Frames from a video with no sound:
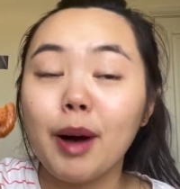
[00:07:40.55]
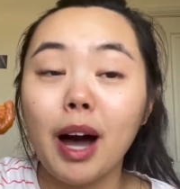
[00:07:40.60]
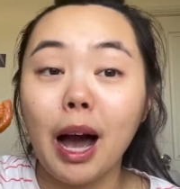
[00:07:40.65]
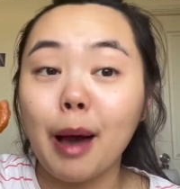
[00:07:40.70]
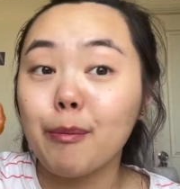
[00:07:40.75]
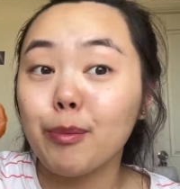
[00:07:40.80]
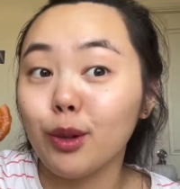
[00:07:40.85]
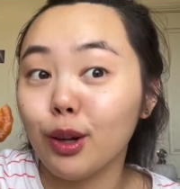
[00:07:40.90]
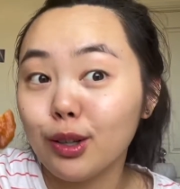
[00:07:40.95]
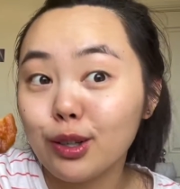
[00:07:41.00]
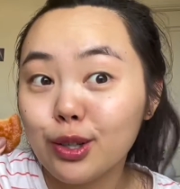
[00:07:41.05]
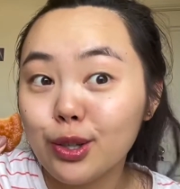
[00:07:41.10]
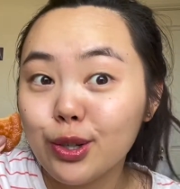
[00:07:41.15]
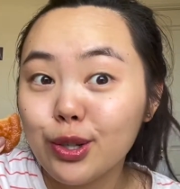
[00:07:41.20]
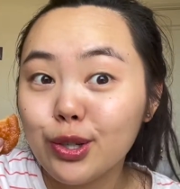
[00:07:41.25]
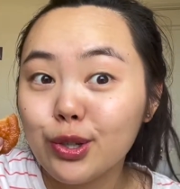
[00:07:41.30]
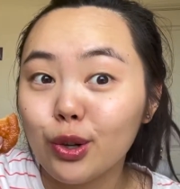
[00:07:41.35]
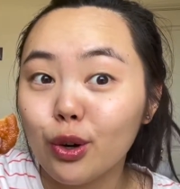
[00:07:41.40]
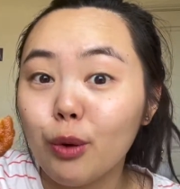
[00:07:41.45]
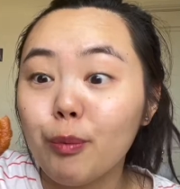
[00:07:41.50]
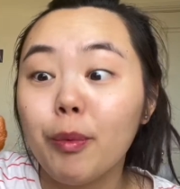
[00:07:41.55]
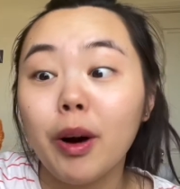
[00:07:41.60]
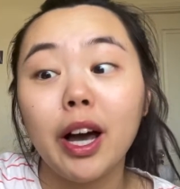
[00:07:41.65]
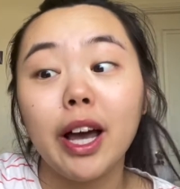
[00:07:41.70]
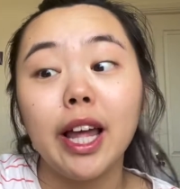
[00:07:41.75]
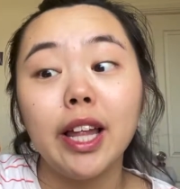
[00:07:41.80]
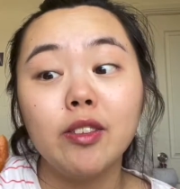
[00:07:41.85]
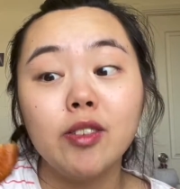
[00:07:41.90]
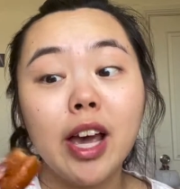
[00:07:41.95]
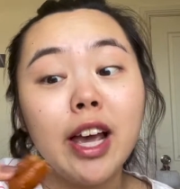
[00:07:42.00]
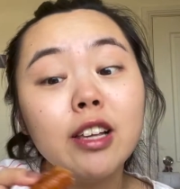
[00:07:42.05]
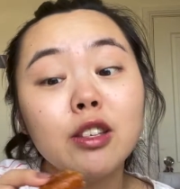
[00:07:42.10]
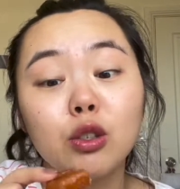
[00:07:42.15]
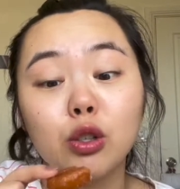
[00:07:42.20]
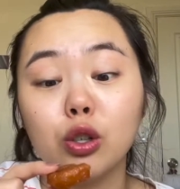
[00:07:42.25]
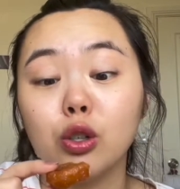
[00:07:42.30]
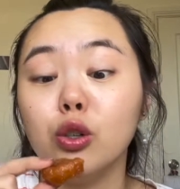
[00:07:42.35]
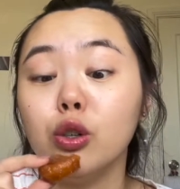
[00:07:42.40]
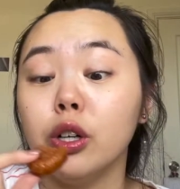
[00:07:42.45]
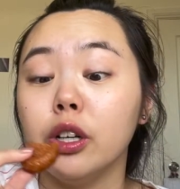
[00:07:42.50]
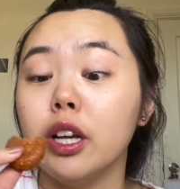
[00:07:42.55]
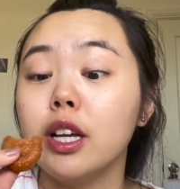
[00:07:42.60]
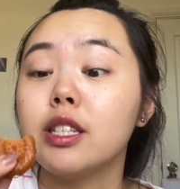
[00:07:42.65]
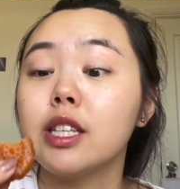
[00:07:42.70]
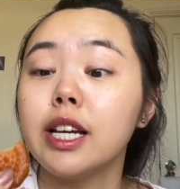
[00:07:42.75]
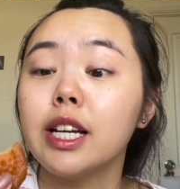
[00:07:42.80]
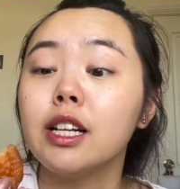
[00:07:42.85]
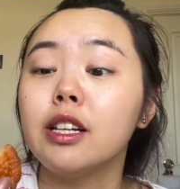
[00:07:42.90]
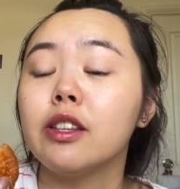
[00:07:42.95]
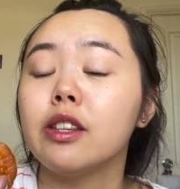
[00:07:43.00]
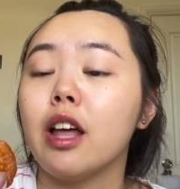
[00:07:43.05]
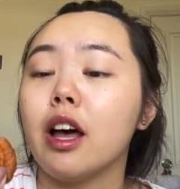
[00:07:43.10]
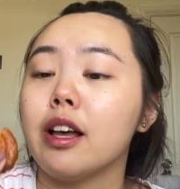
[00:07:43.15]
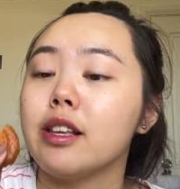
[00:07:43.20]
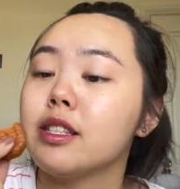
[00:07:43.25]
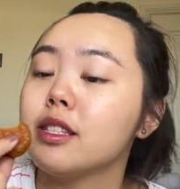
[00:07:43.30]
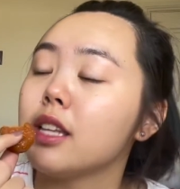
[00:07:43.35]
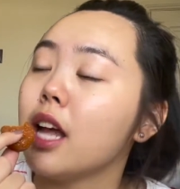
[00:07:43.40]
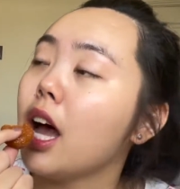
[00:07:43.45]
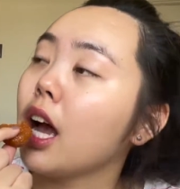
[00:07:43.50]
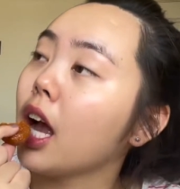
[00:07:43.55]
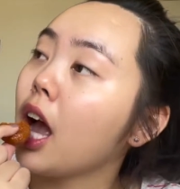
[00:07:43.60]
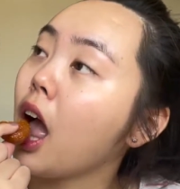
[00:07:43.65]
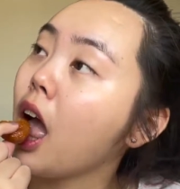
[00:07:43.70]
I'm not too sure, but it tastes good. It's like a nice snack.